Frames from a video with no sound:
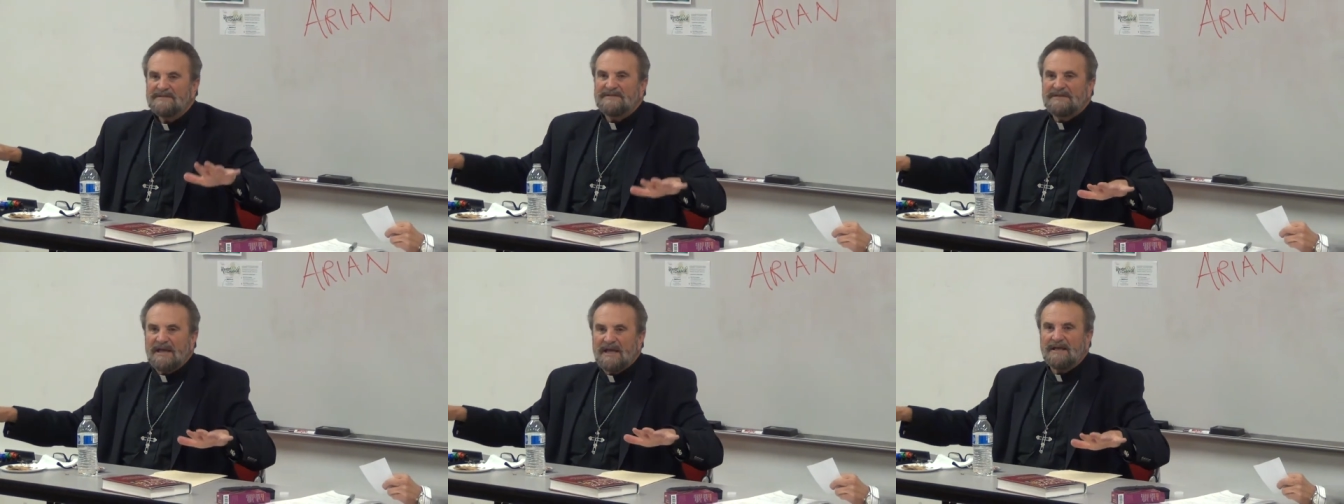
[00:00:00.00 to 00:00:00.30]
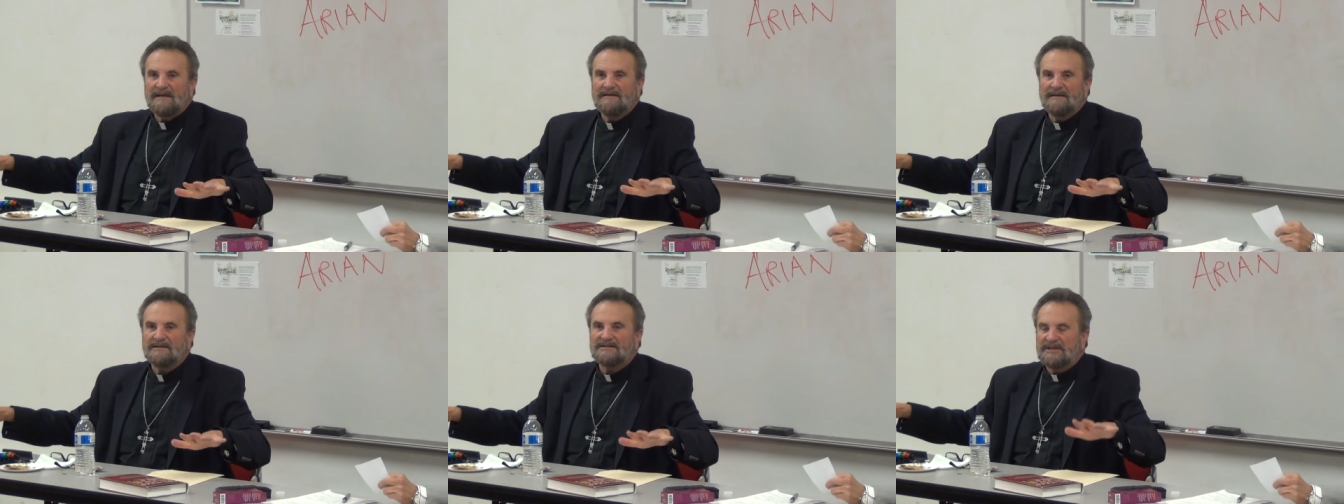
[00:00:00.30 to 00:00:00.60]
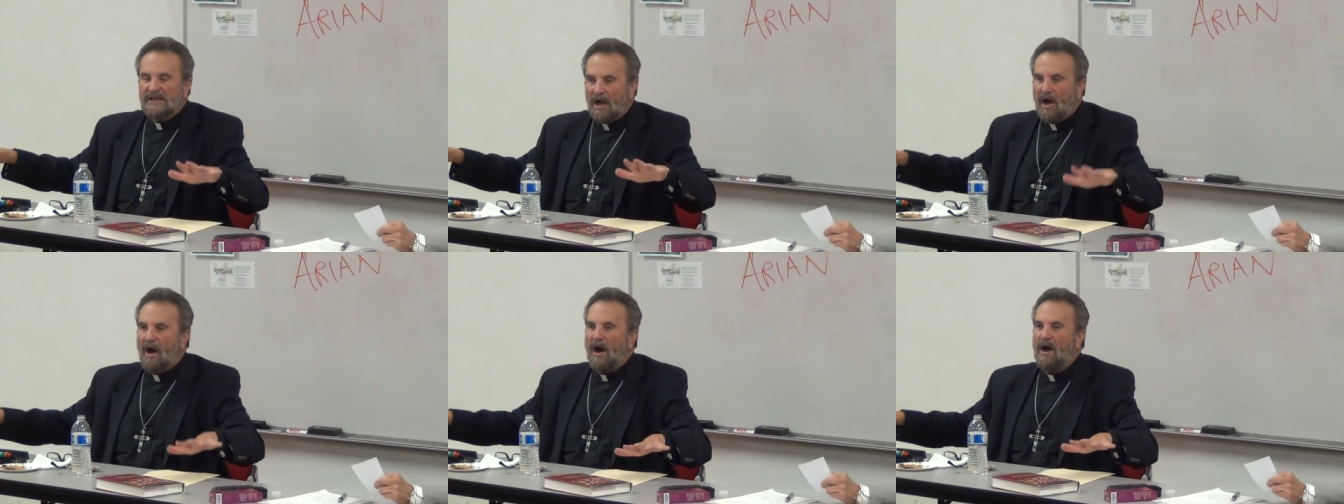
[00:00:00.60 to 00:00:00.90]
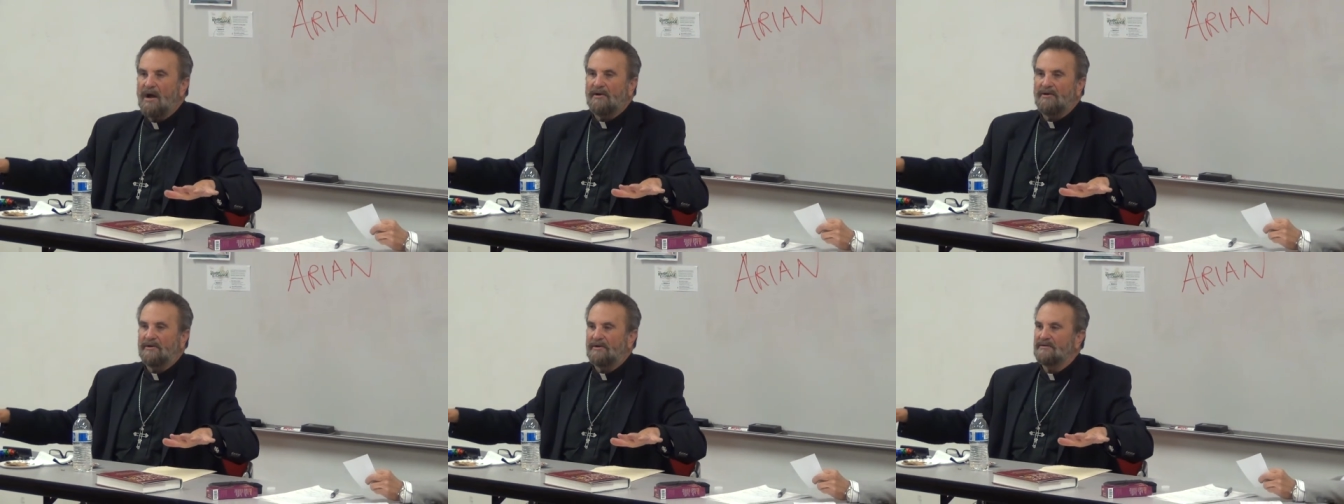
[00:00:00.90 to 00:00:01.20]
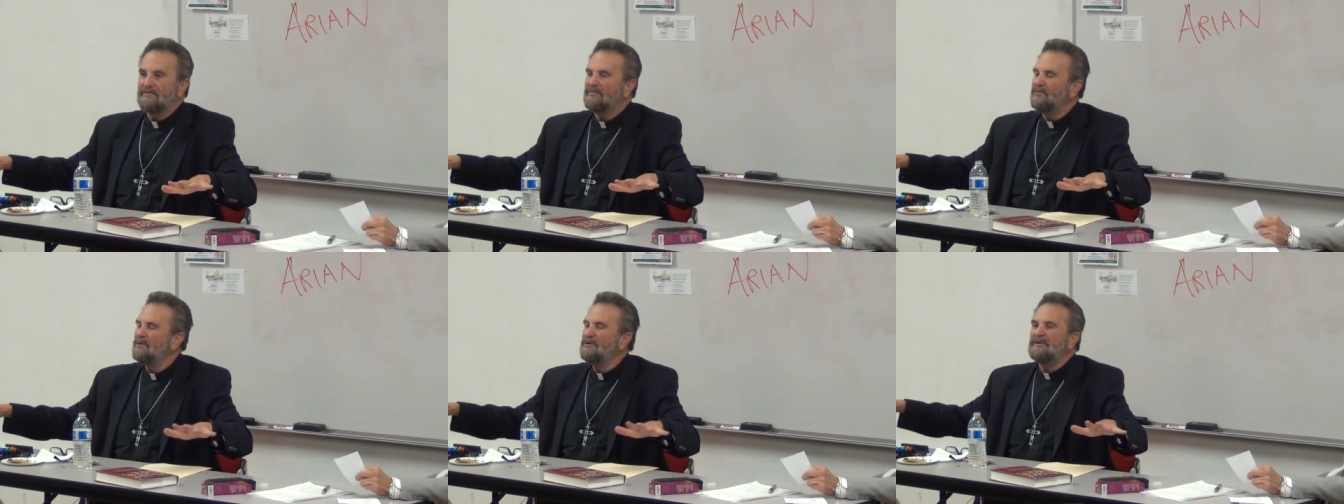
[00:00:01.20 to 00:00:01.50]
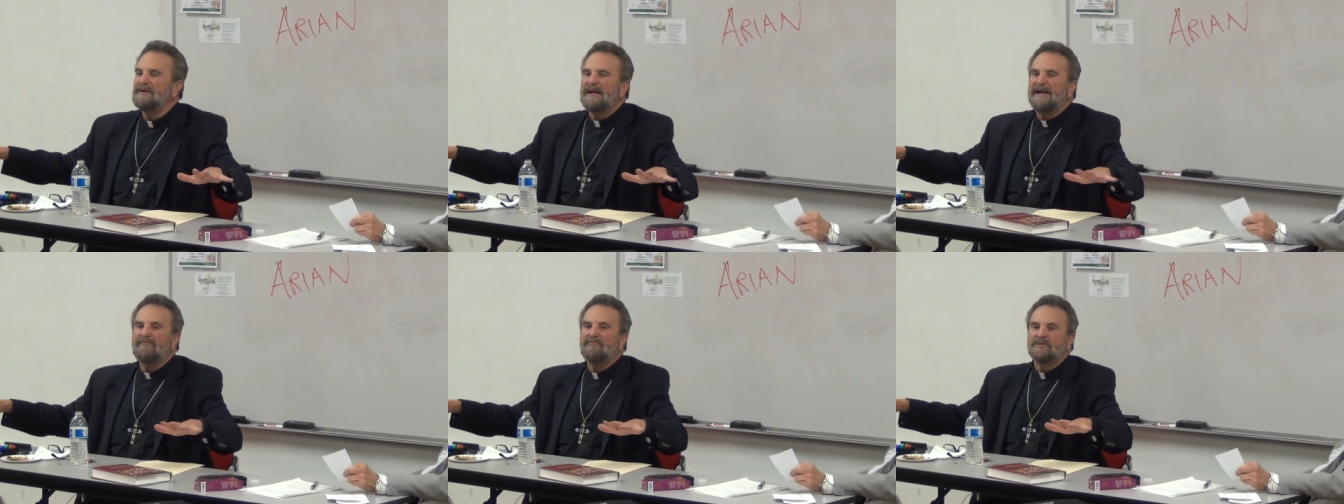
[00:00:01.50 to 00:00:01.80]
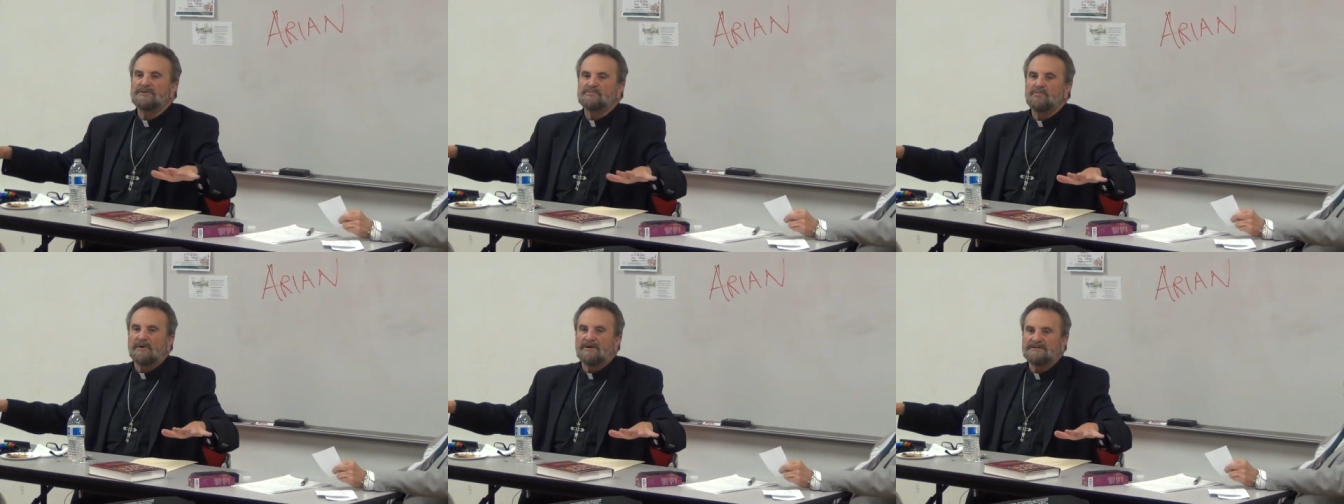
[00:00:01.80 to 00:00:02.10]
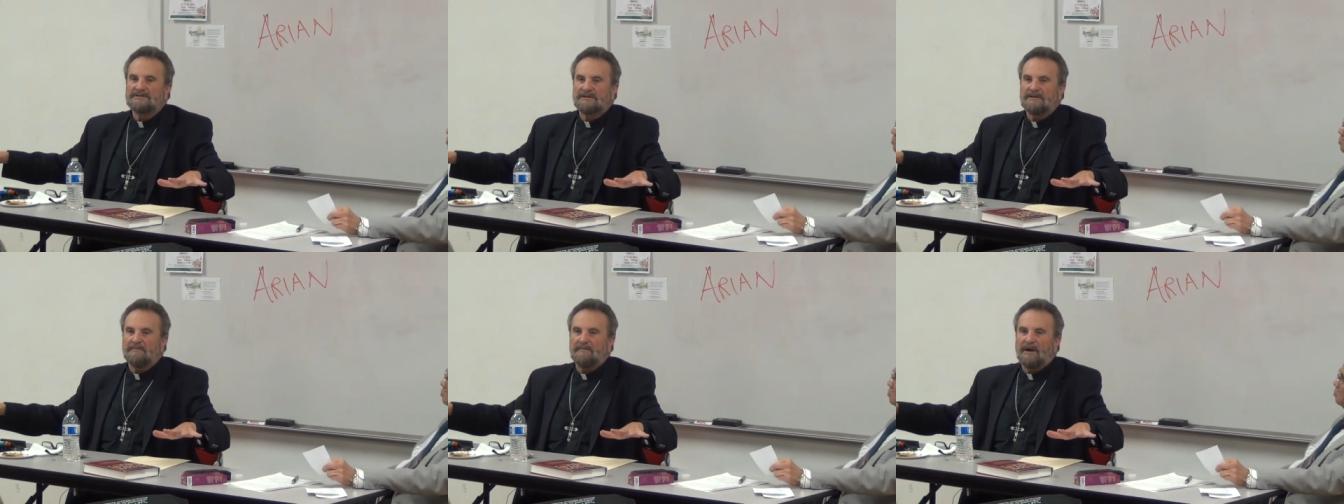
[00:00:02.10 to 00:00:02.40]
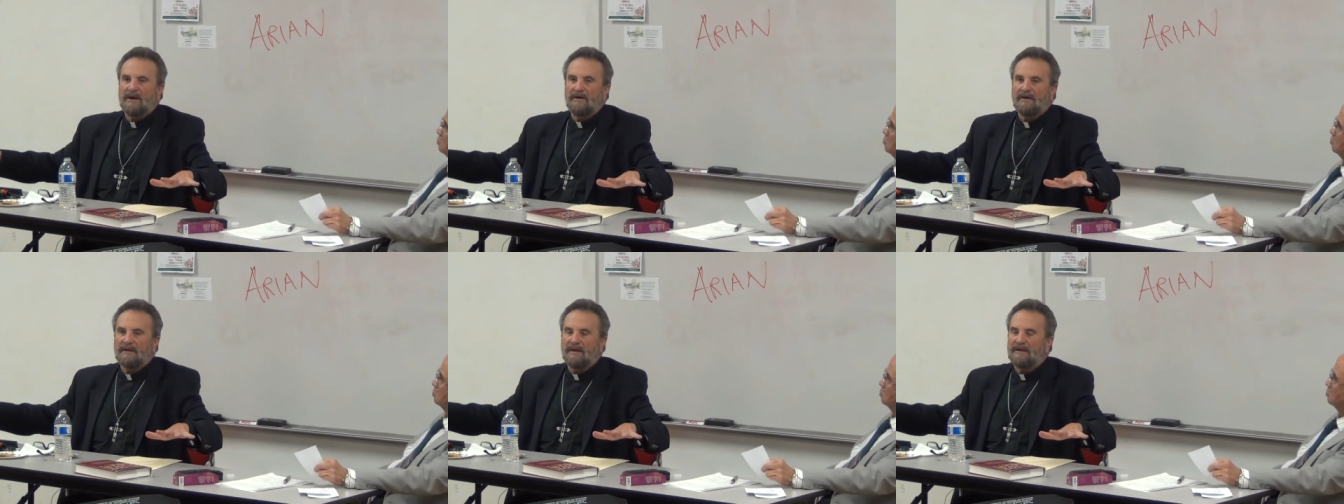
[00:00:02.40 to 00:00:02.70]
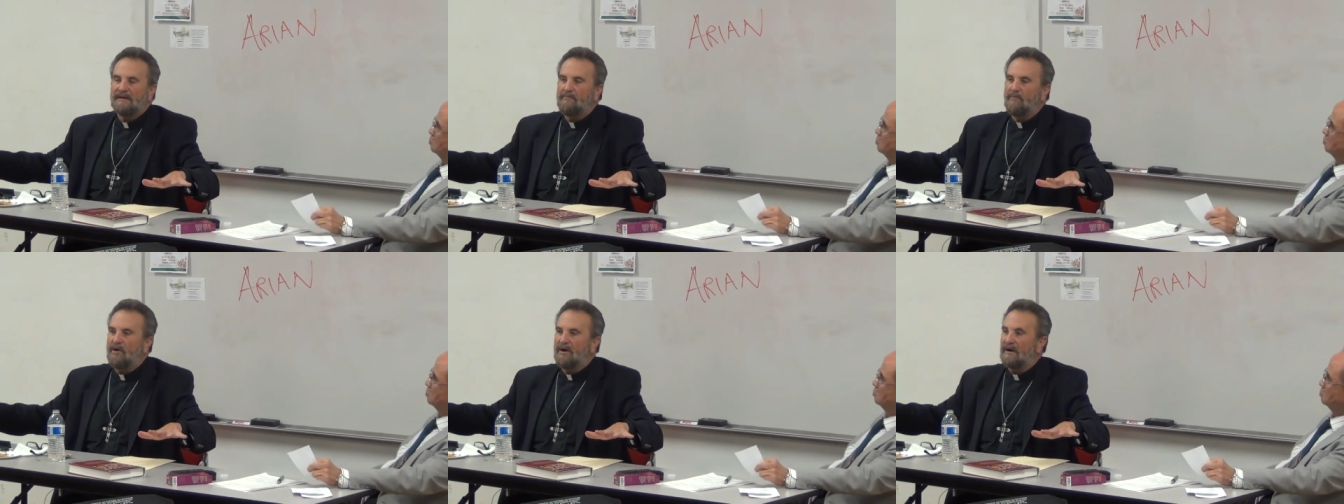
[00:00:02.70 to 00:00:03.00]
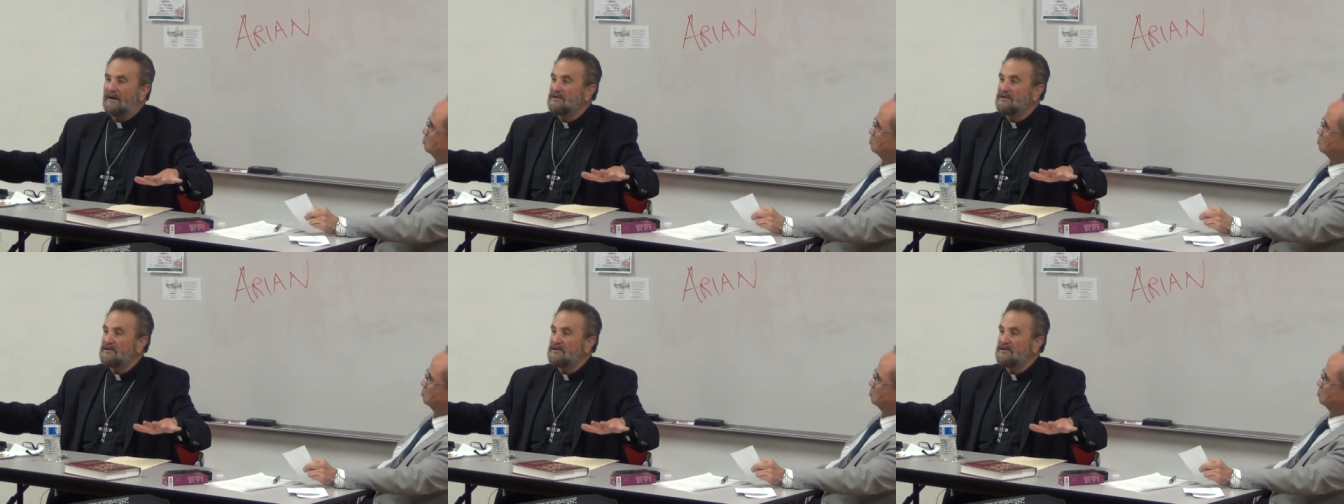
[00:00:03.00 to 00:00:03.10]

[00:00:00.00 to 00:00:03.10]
Dignity, honor. We don't have those words in America anymore,